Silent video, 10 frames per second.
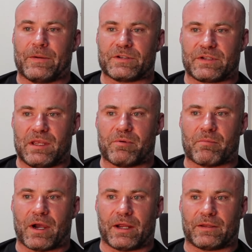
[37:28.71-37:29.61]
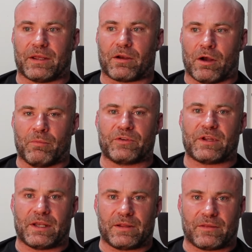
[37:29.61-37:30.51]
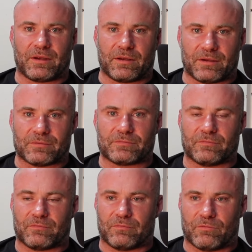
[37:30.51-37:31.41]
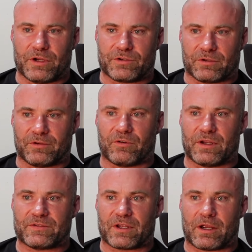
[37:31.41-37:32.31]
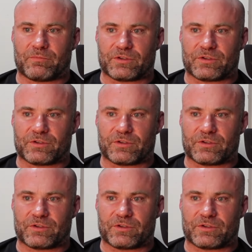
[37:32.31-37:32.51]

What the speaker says: just keep in mind, like almost anything can raise your liver enzymes.